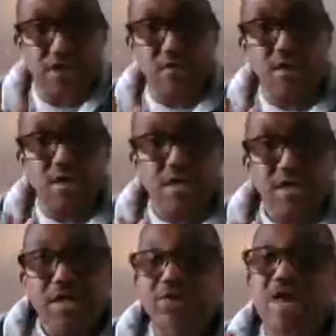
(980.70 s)
that
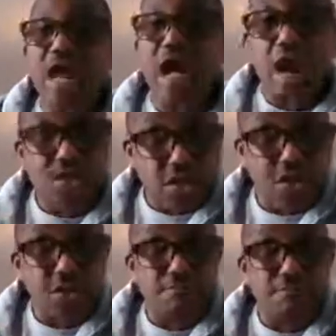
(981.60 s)
they are
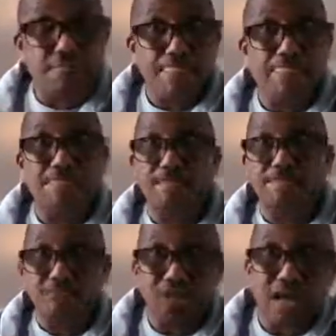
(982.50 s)
arranging
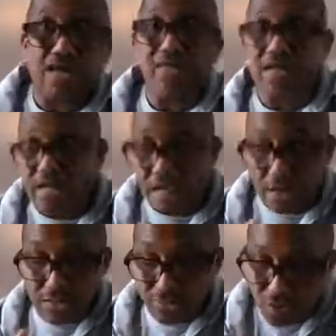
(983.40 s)
the flights and
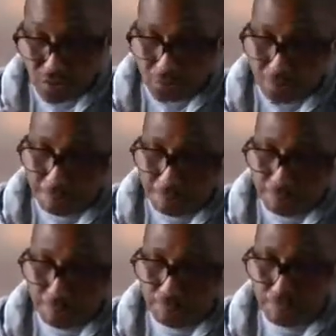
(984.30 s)
every other thing.
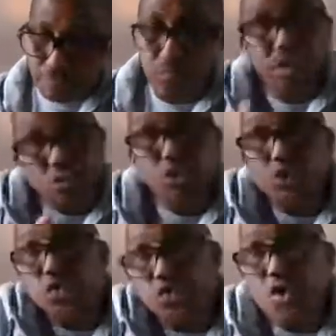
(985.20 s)
Then we
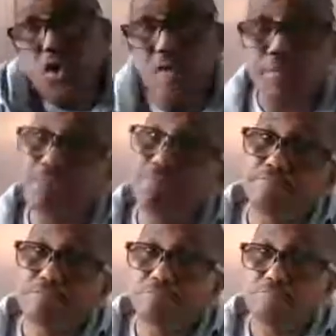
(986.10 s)
knew it's going to happen
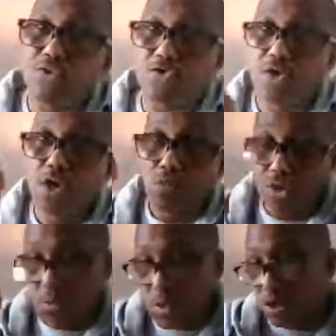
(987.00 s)
because we
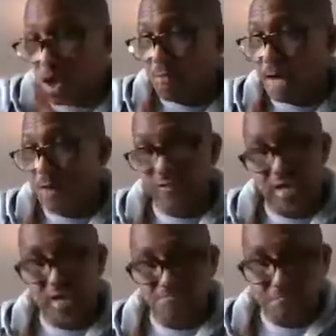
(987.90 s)
don't want to come out
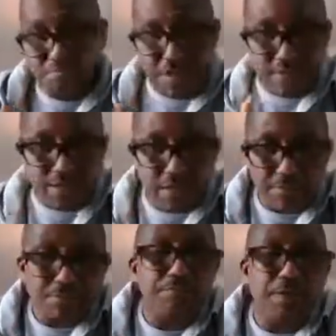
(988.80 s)
and
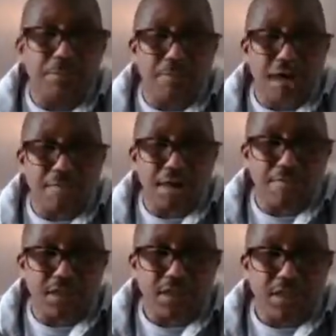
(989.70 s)

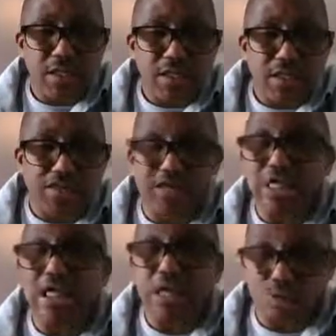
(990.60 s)
be giving
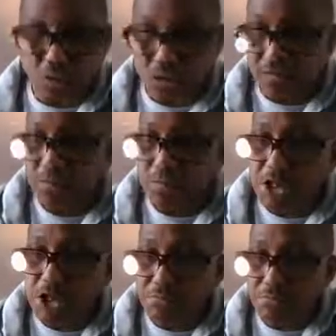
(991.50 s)
inaccurate
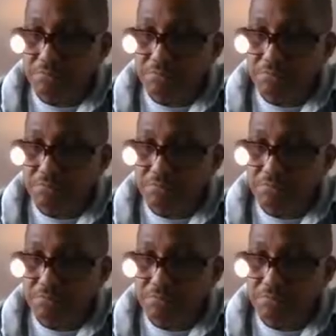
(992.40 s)
information.